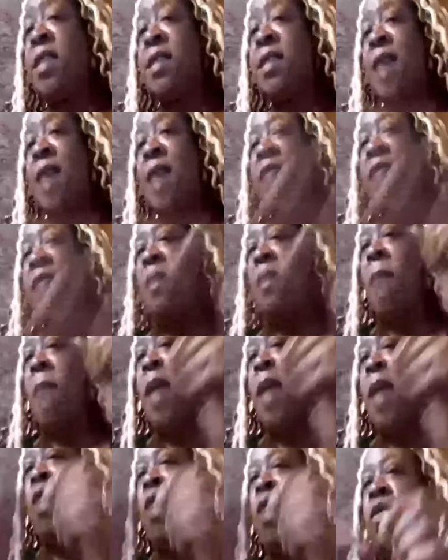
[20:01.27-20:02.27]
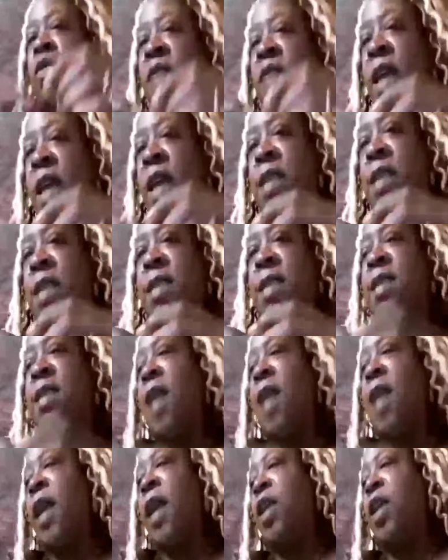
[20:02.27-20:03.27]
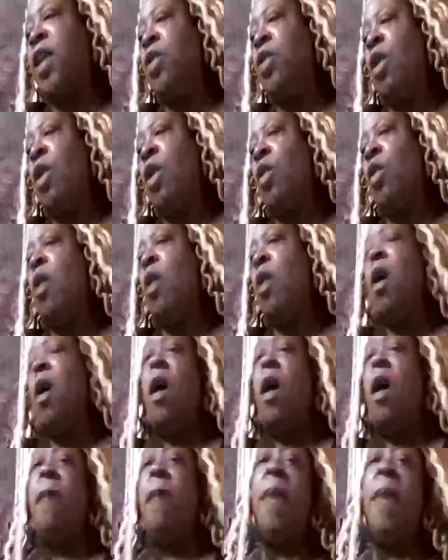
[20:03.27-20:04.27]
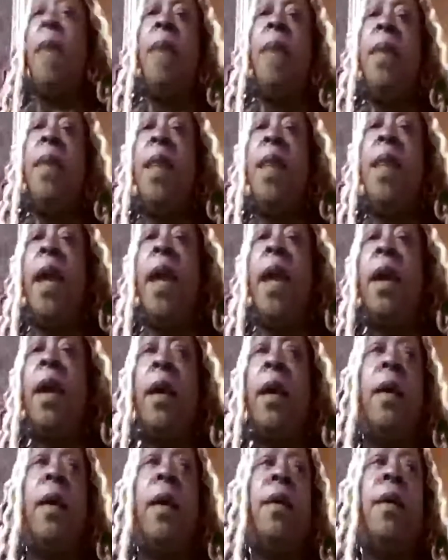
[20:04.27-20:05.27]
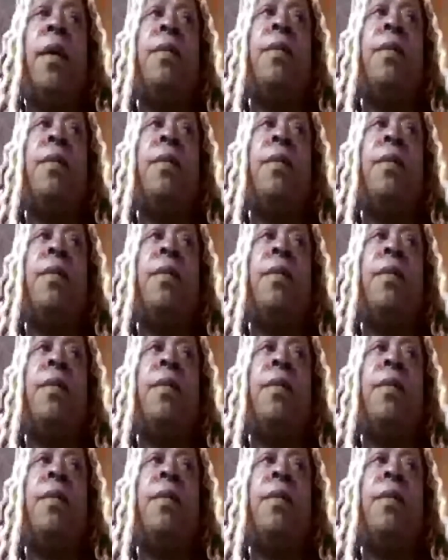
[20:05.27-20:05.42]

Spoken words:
like the minute things. It's like, maybe like I